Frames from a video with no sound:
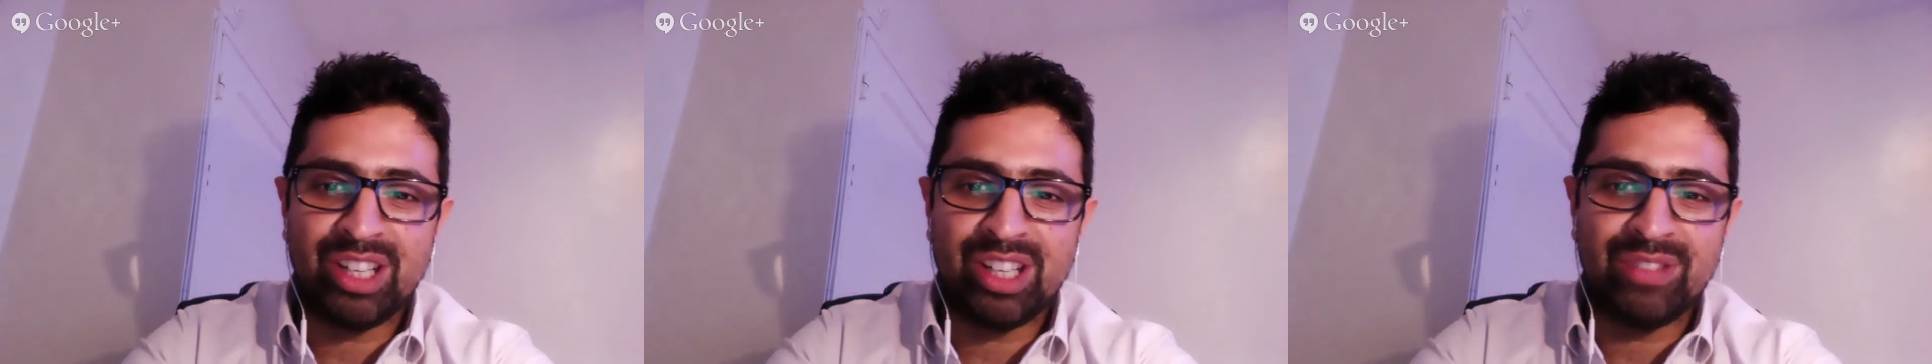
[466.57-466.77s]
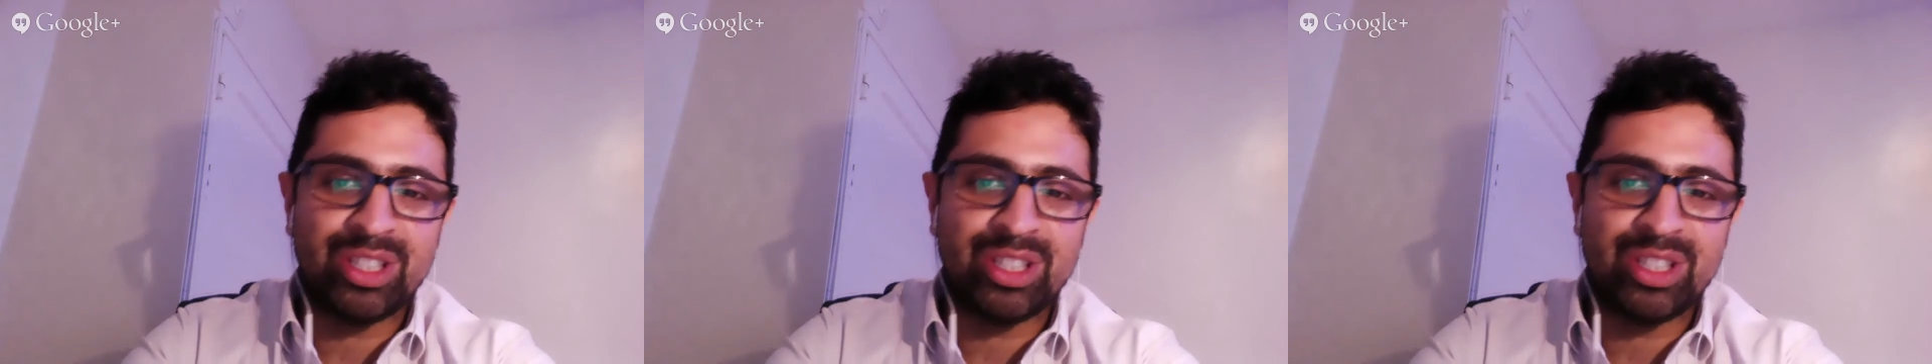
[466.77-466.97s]
I
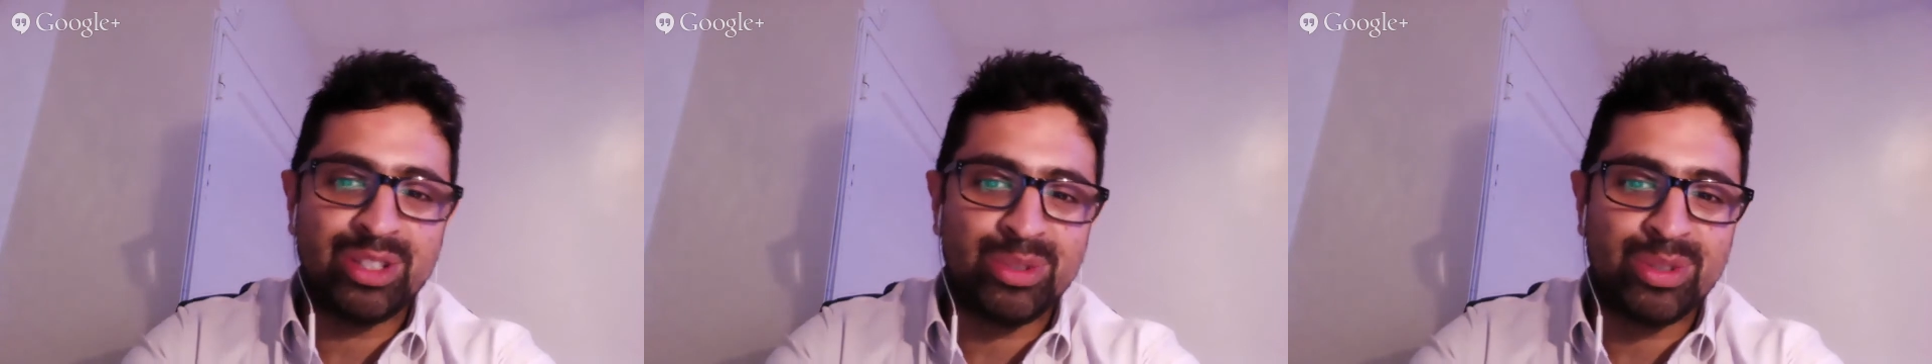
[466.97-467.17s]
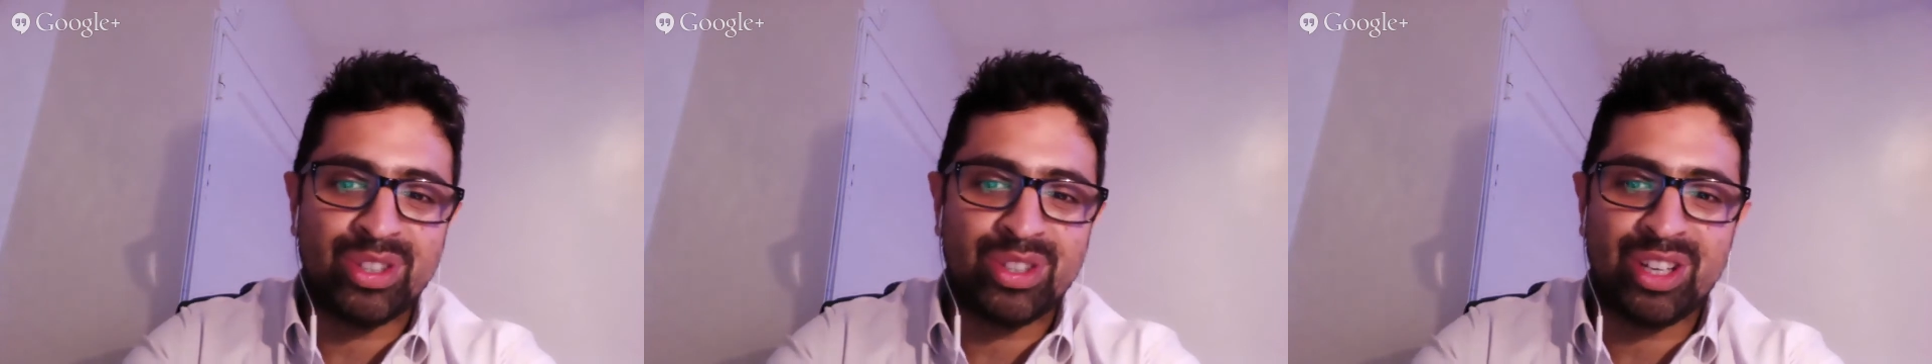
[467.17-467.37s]
have to go
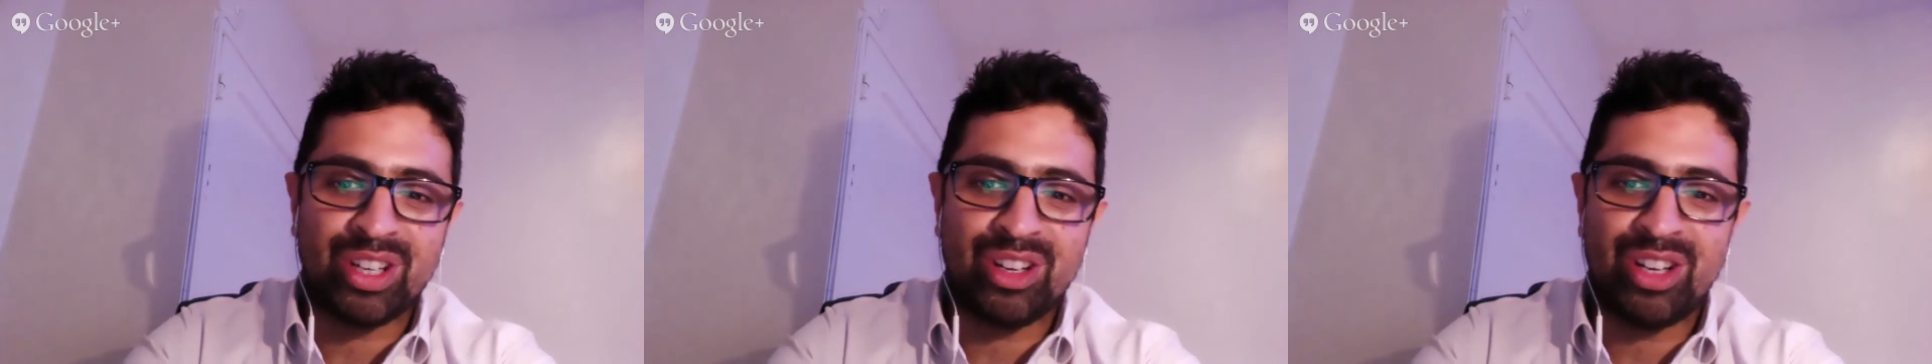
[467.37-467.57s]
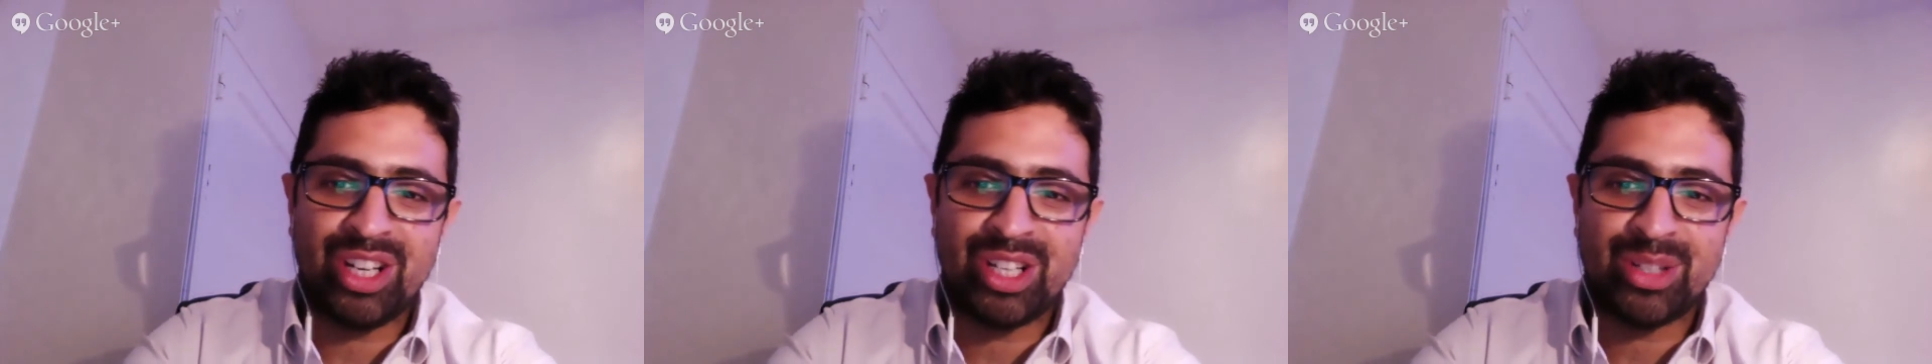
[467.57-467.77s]
to a
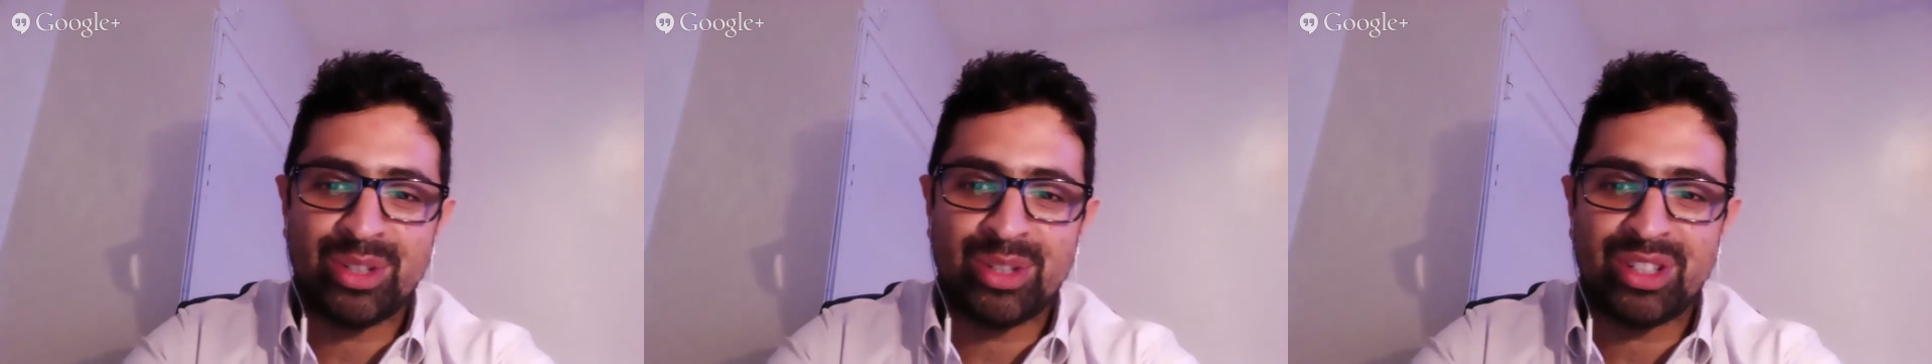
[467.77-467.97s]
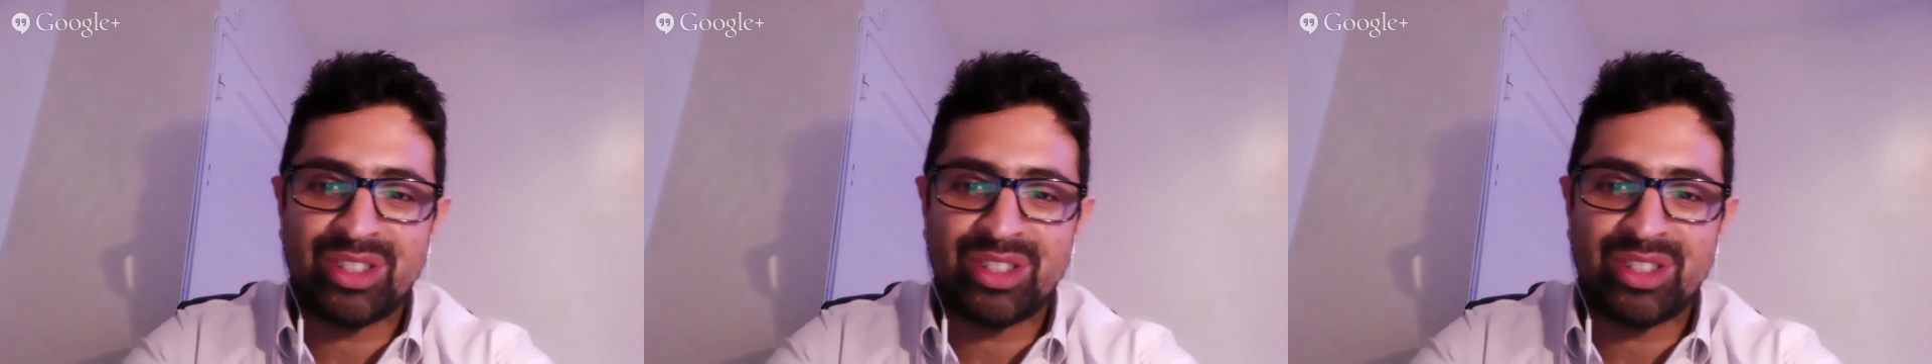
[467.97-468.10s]
psychiatrist